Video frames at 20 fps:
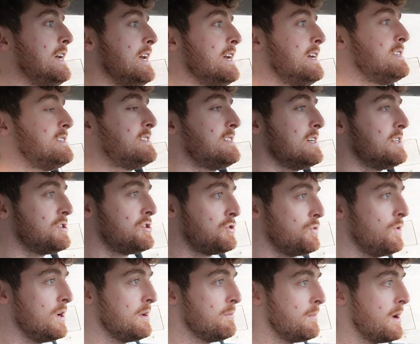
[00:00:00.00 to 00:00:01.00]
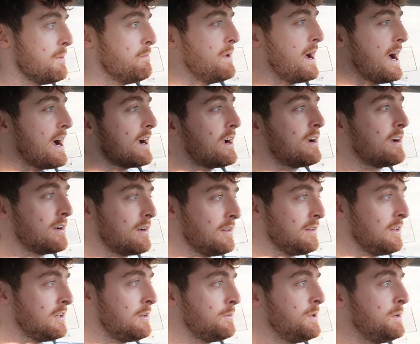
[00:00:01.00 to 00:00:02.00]
accentuate my back a
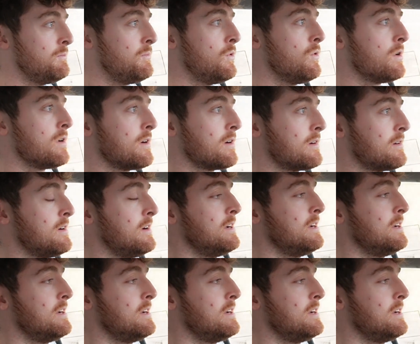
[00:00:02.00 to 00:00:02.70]
little bit more.